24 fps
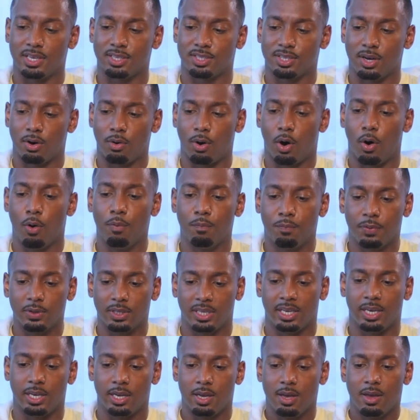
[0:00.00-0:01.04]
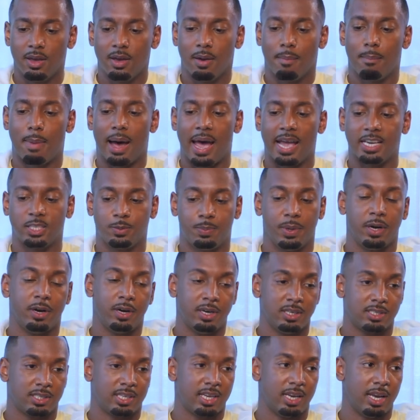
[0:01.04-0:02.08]
And so hopefully my
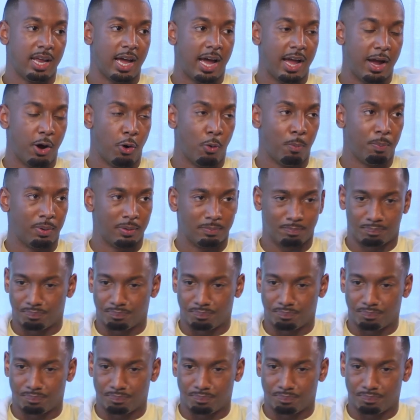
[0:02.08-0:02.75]
experience can help